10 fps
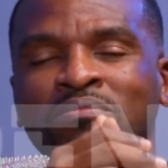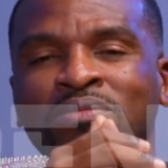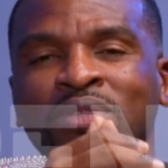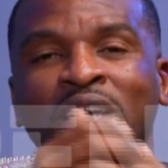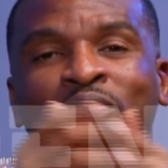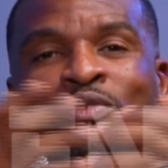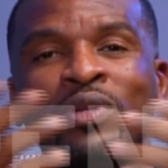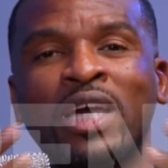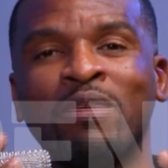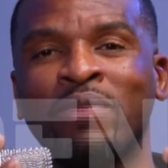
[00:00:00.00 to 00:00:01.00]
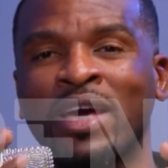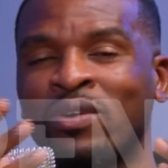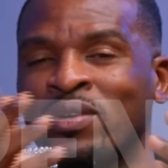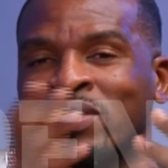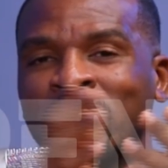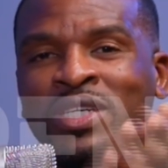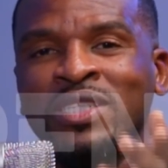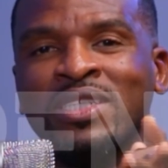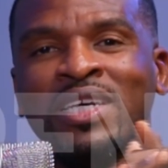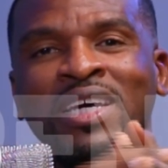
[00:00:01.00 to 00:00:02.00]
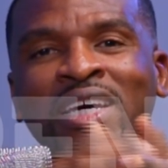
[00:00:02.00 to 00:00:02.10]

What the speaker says: Thankfully, and by God's grace,